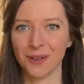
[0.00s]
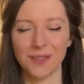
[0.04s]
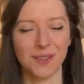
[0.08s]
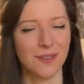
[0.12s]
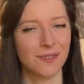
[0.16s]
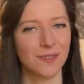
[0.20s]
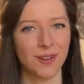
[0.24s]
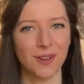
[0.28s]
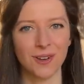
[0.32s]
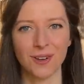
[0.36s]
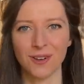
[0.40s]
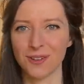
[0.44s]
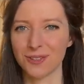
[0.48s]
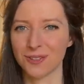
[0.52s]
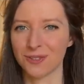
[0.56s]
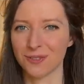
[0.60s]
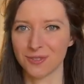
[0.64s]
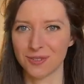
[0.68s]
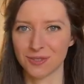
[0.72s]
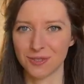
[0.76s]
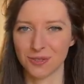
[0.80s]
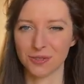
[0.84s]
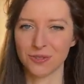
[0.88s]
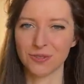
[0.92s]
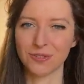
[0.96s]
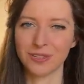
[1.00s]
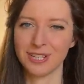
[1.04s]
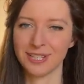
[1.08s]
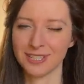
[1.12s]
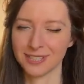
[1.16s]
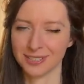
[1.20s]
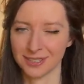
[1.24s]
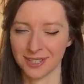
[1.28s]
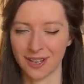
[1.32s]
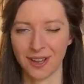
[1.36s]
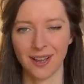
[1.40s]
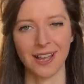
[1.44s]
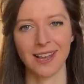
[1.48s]
They've got lots of stories
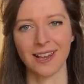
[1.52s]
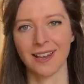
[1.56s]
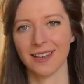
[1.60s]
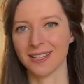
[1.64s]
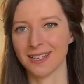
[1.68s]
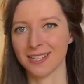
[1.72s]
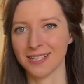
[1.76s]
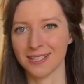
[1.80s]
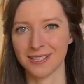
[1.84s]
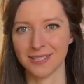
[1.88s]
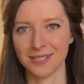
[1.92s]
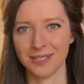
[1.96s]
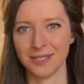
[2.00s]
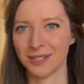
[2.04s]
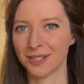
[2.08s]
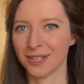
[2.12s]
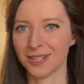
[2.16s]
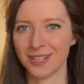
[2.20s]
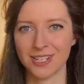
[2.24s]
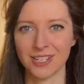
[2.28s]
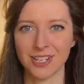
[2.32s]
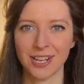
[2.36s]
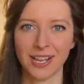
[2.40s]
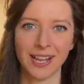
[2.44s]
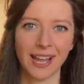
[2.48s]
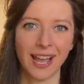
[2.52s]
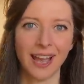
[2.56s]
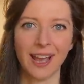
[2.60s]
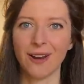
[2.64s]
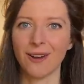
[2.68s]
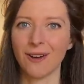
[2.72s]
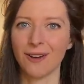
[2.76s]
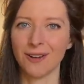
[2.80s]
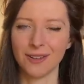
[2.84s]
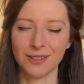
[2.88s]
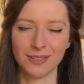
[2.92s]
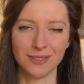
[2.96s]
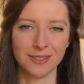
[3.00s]
and highlights that you can check out
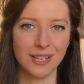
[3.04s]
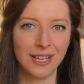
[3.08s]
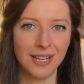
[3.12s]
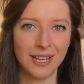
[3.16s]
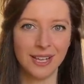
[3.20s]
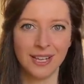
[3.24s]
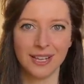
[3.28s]
on